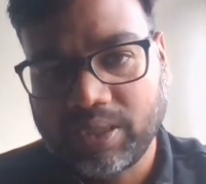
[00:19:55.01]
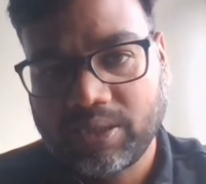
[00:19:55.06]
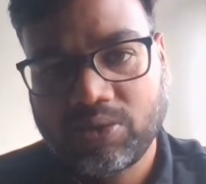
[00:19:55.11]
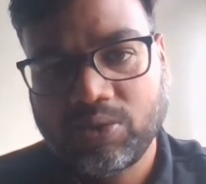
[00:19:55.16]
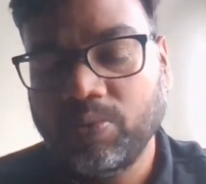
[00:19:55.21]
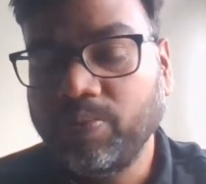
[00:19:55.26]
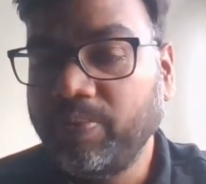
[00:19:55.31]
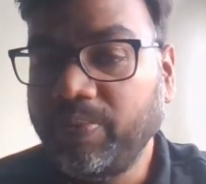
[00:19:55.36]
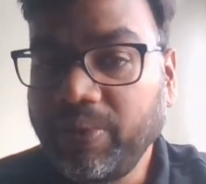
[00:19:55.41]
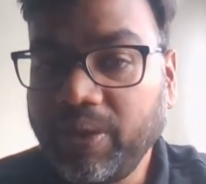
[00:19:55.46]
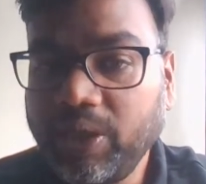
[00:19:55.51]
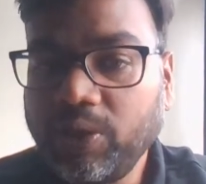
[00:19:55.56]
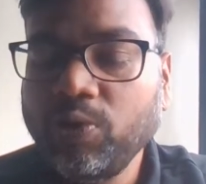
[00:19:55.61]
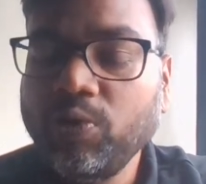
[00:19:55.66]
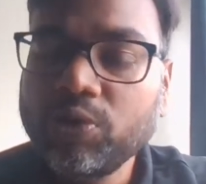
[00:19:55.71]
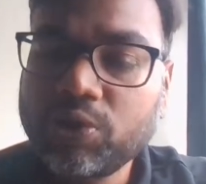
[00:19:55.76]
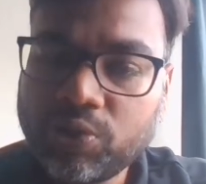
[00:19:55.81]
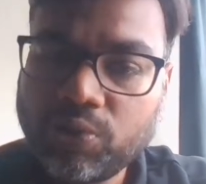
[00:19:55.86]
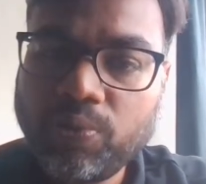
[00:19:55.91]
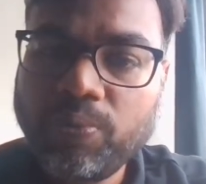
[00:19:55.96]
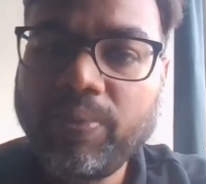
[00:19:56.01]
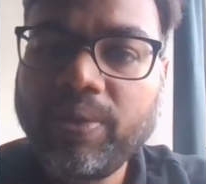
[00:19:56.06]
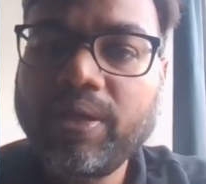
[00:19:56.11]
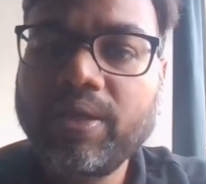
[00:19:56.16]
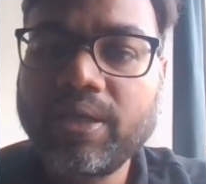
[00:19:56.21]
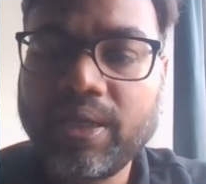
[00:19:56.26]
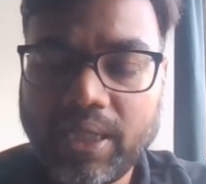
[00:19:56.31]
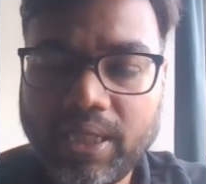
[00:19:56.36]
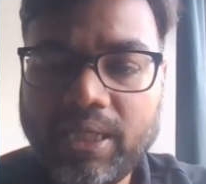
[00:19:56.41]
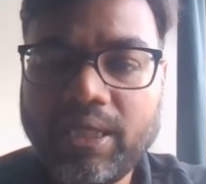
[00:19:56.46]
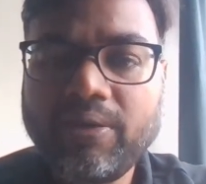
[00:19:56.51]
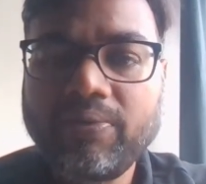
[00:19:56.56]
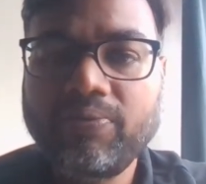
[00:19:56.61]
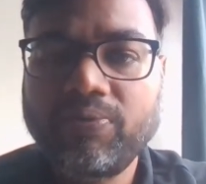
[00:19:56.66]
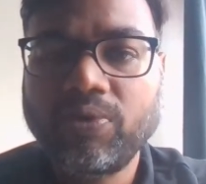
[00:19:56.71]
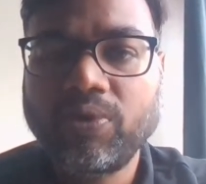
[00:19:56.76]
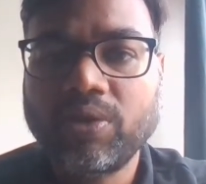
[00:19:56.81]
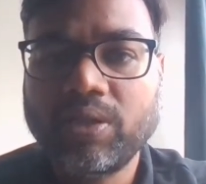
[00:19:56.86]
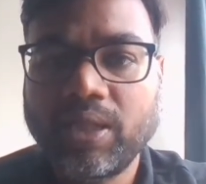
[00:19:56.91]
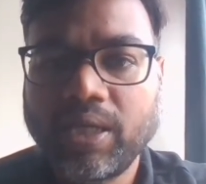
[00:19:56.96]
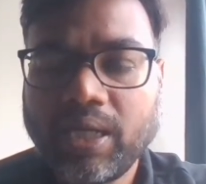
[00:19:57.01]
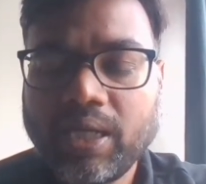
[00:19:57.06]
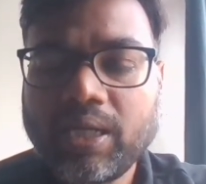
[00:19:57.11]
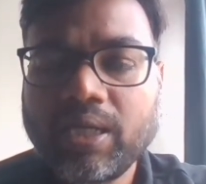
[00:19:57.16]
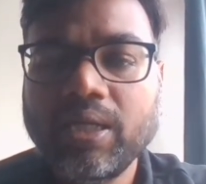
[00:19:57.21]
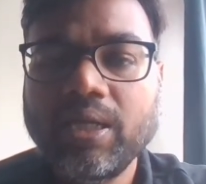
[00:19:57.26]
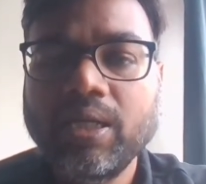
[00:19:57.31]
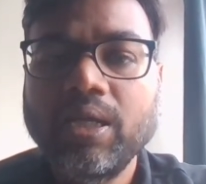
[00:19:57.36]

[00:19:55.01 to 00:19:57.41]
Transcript: So you should be ready for that.